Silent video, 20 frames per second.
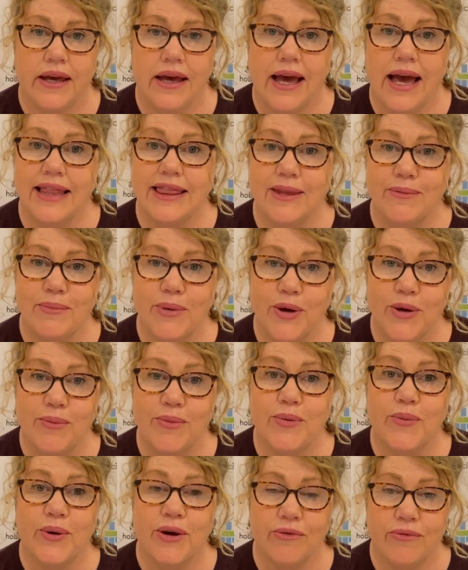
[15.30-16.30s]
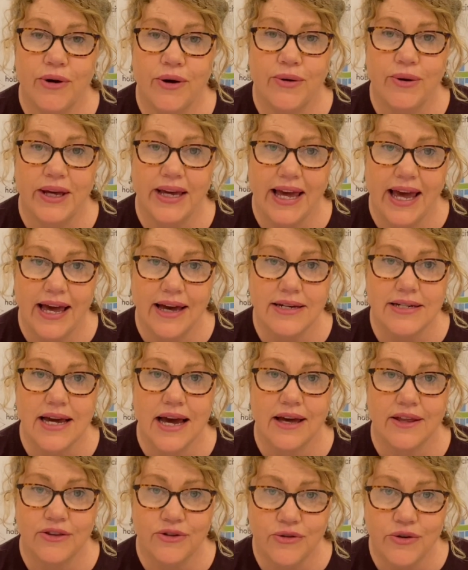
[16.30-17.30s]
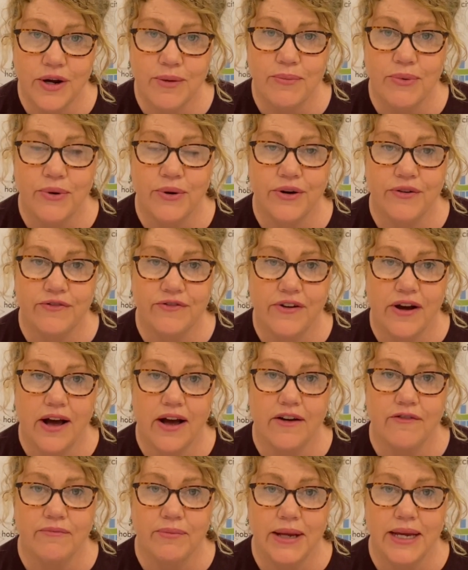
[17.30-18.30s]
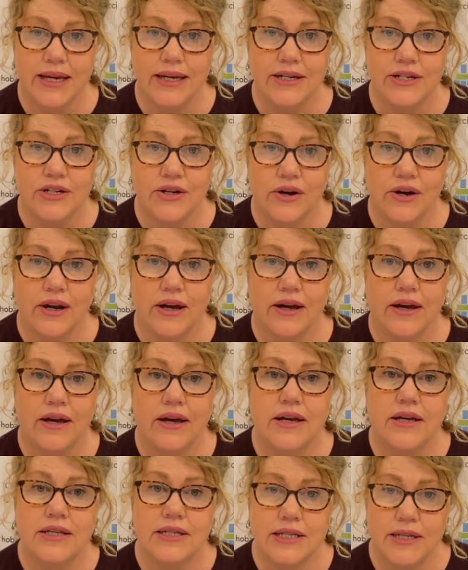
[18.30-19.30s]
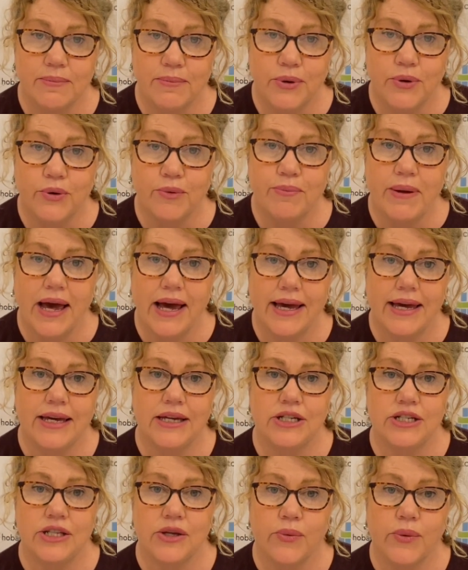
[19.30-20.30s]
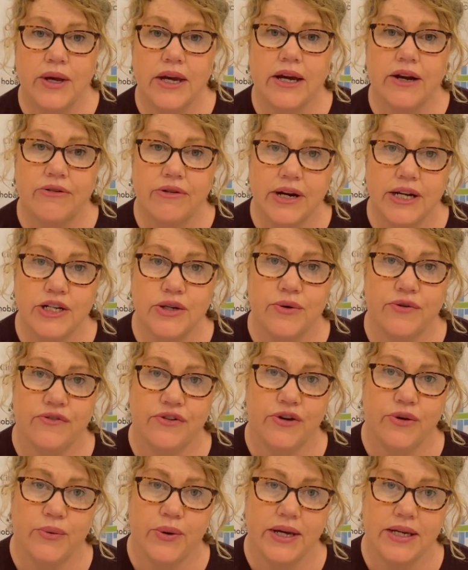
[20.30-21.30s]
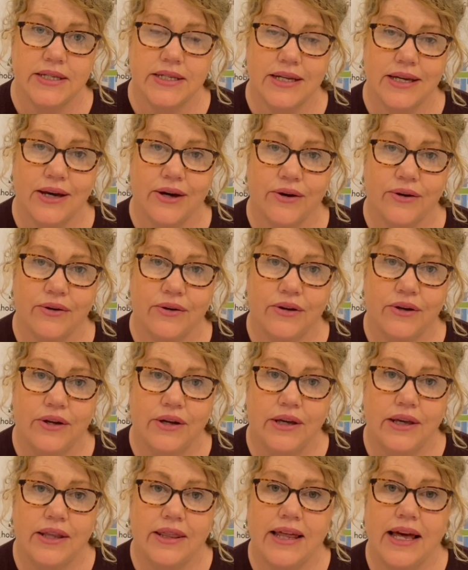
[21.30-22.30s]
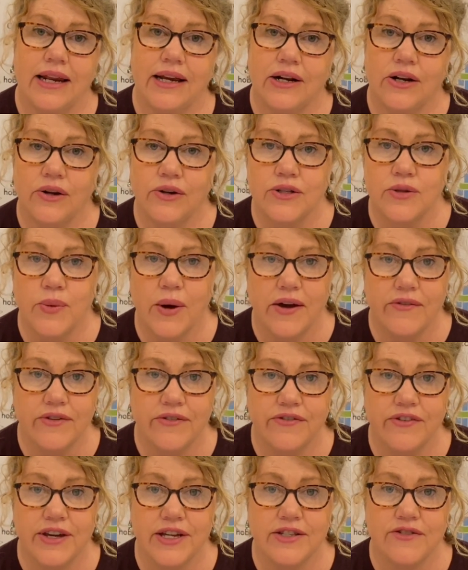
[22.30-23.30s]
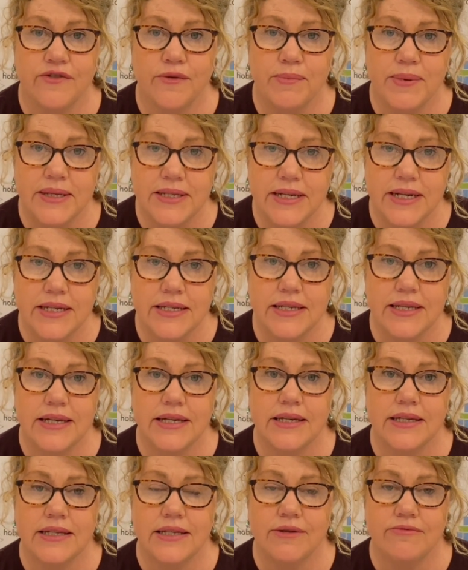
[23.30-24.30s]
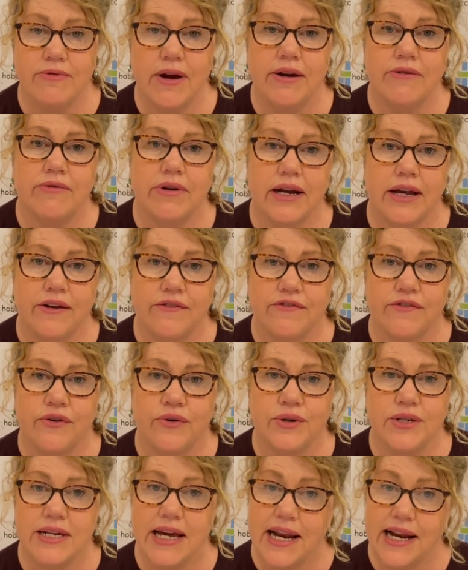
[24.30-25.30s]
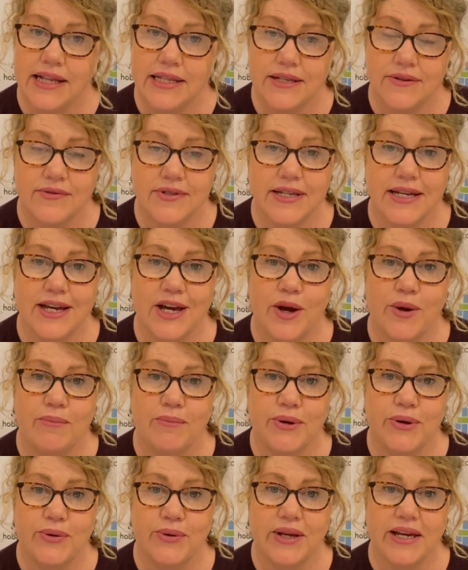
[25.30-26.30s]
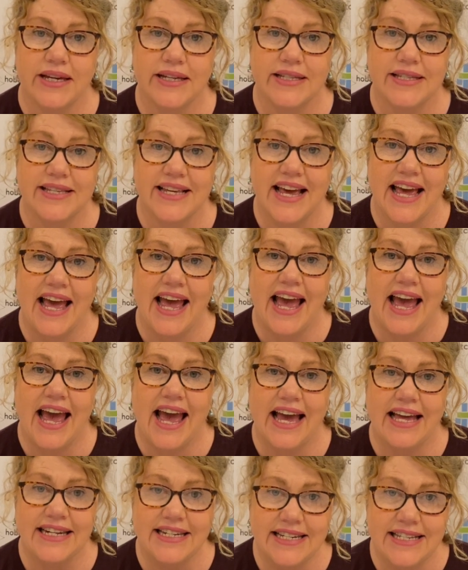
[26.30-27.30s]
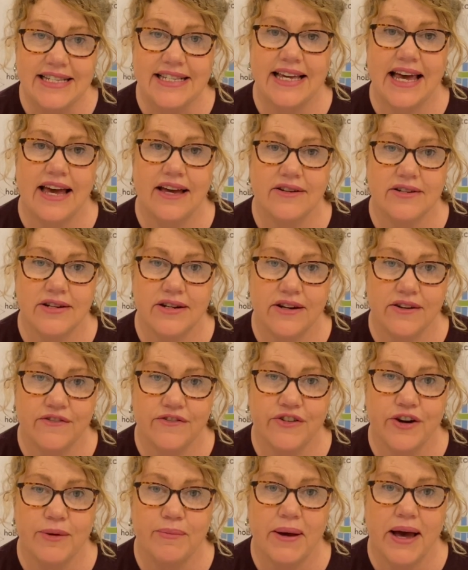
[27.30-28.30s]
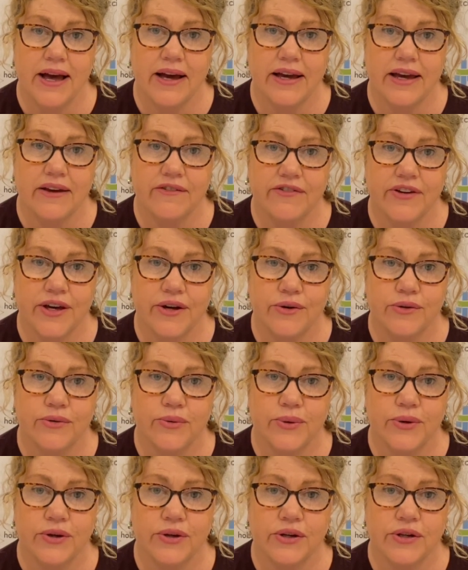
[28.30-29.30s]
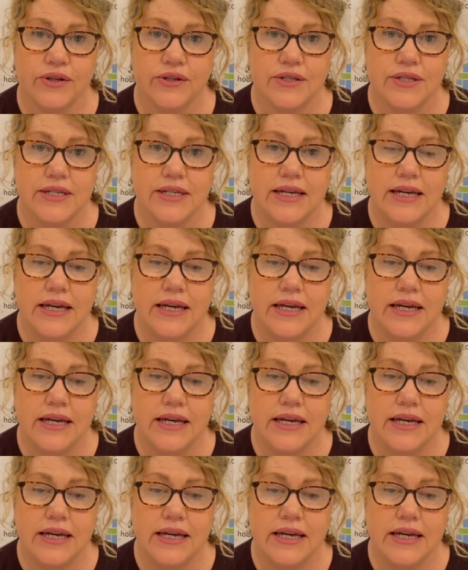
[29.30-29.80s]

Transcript: At the moment we're rolling out our $3.5 million support package that we agreed to a few weeks ago. That includes waiving fees for businesses, rent relief for tenants of city-owned buildings and discounted and free parking for health workers.